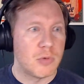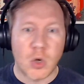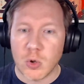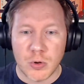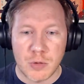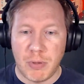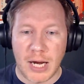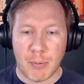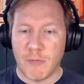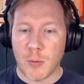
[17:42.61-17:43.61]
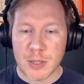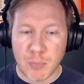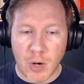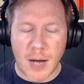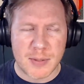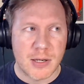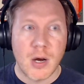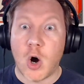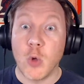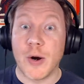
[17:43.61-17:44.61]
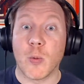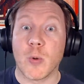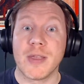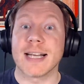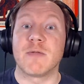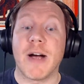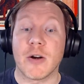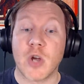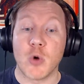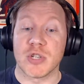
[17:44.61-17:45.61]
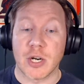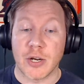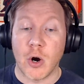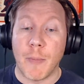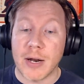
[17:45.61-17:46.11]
totals, player performance props, all the way to where the next fired coach is going to go,